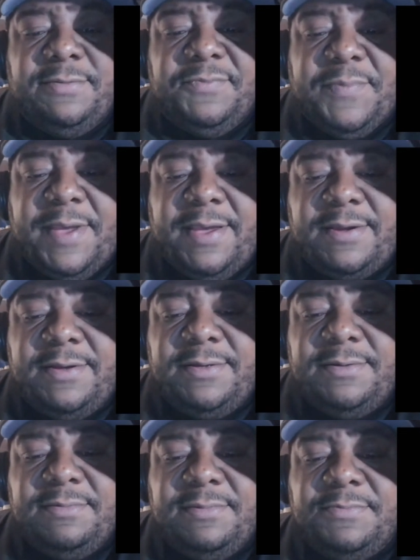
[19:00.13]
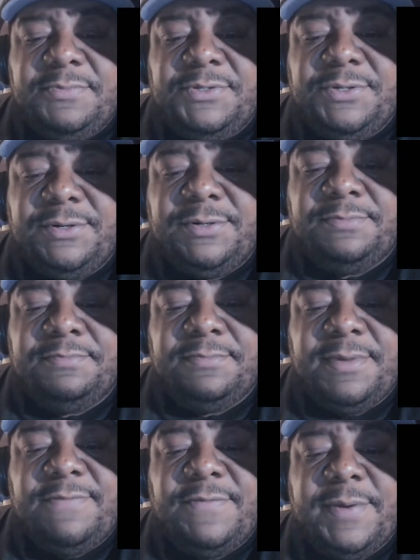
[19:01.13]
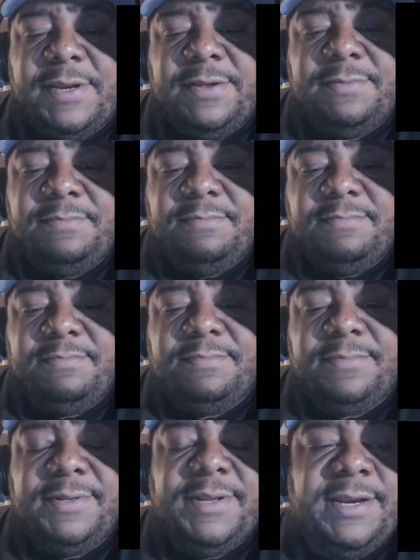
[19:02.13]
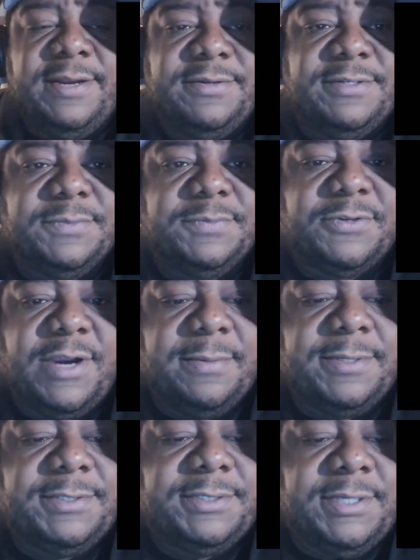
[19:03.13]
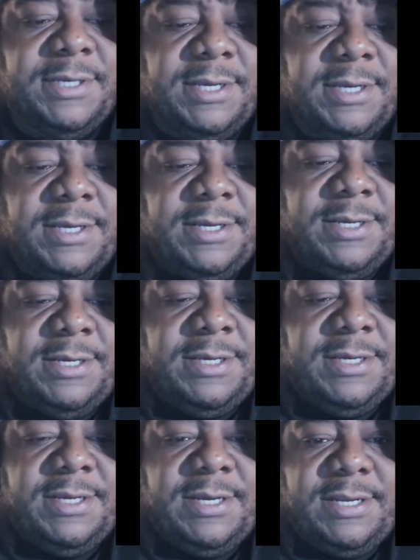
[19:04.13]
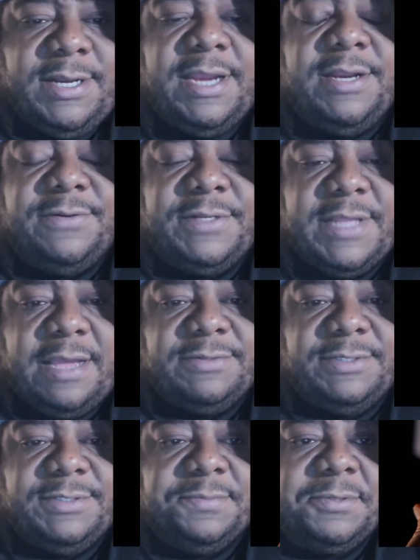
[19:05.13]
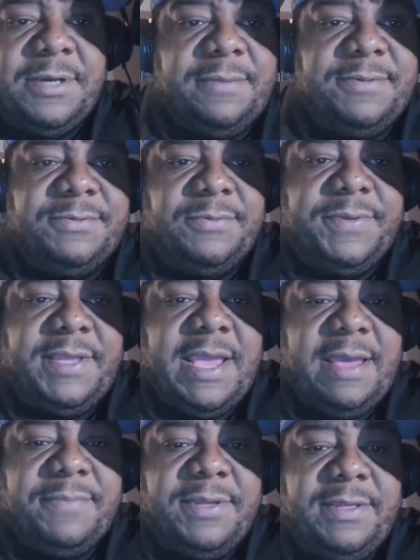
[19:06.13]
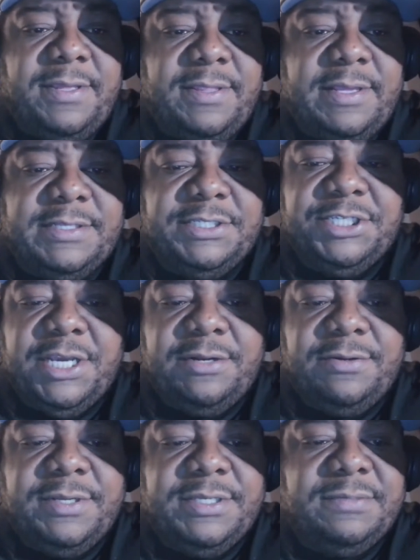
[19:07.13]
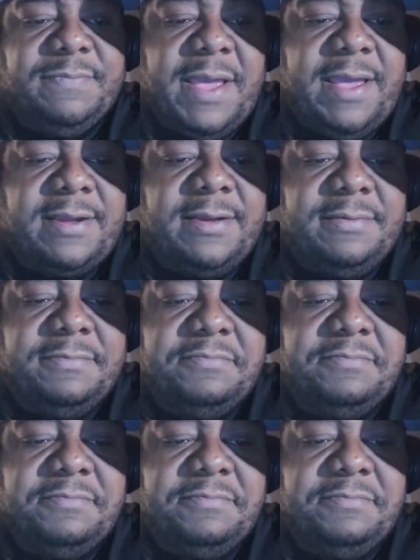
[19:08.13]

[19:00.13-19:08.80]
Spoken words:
comes back, I'm sure everybody, the 900 subscribers, 900,000 subscribers, will be happy that the channel is back,